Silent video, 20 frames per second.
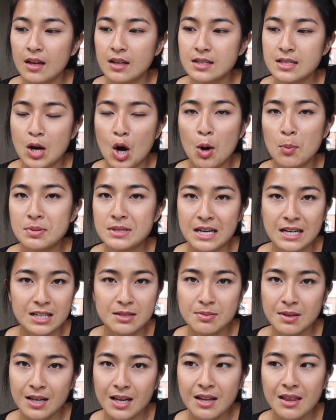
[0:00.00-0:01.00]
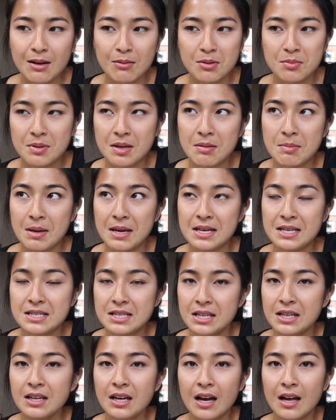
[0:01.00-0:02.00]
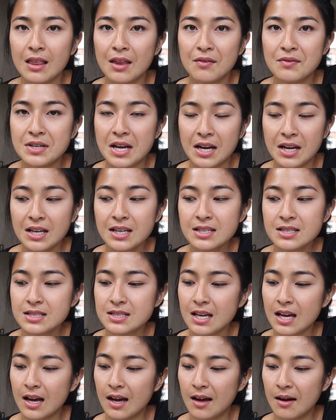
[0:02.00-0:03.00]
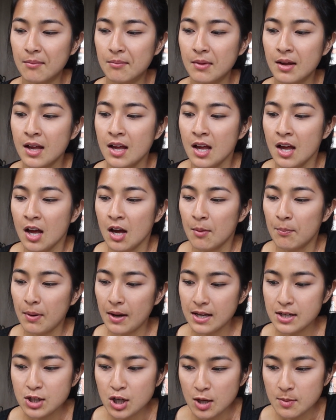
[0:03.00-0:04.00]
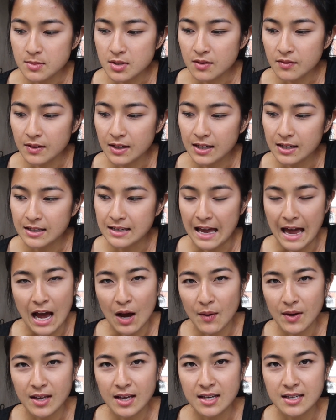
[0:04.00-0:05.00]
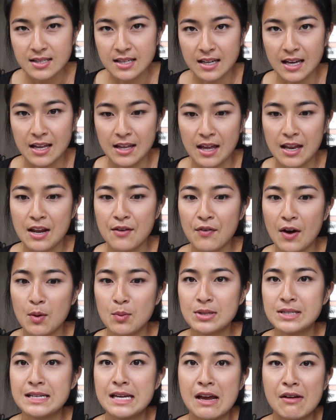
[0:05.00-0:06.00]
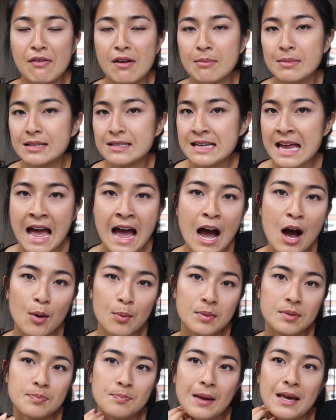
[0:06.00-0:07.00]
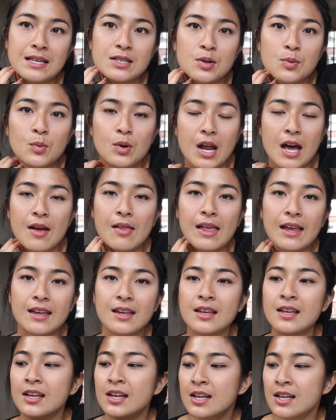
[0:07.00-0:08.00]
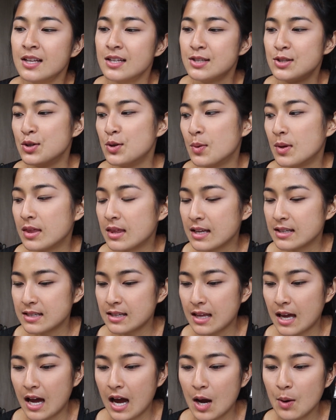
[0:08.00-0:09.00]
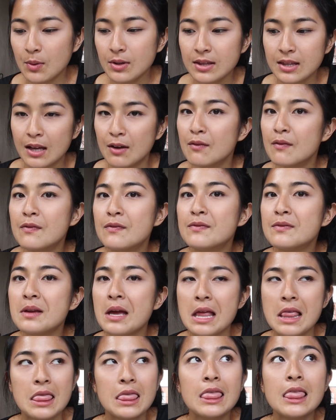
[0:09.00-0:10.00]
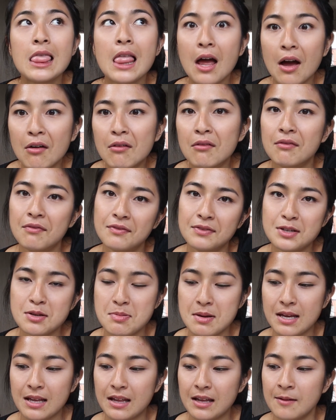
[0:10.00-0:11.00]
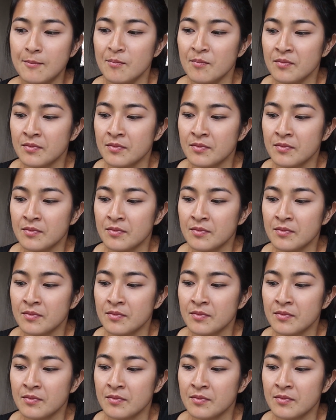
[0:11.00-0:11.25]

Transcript: top tennis player. That would be amazing. I love tennis. But in terms of like now, I guess, like, and if I was to get famous now, based on what I like do and things like that, I would love to be